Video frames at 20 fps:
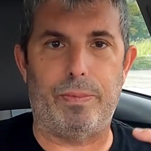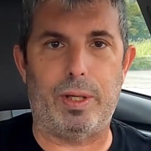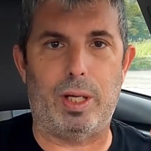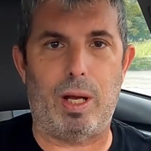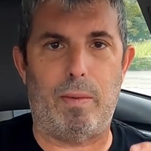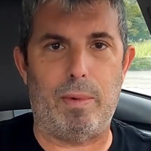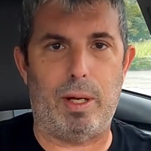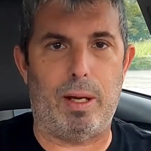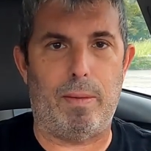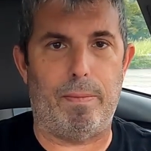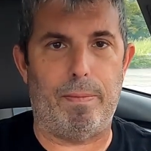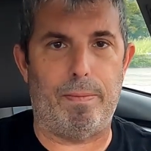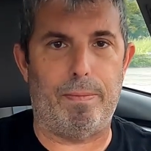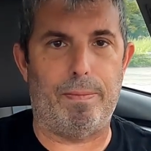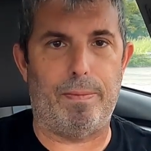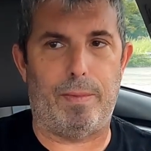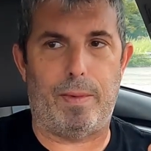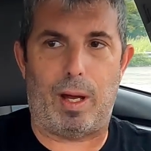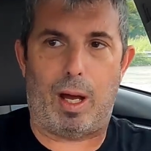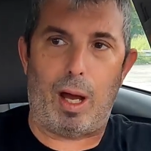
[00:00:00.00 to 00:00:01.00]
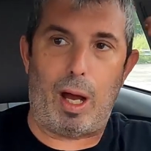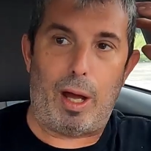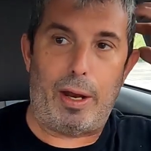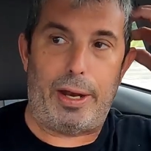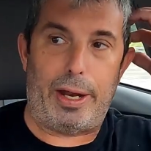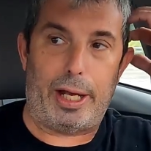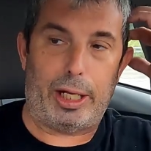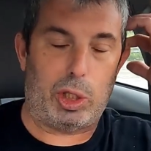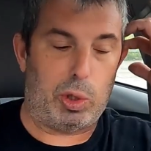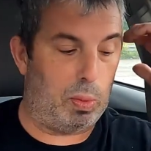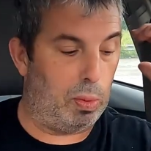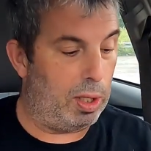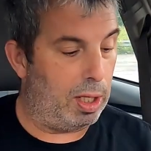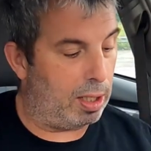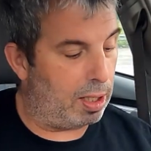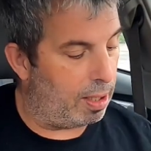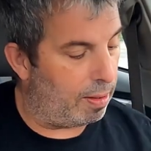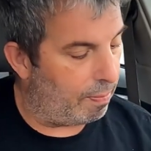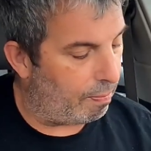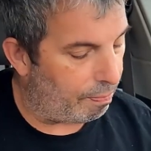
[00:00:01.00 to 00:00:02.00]
coming up uh, next
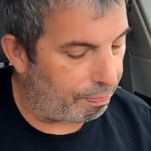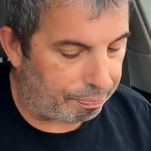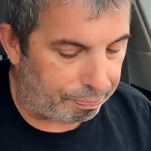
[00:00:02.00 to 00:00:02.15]
week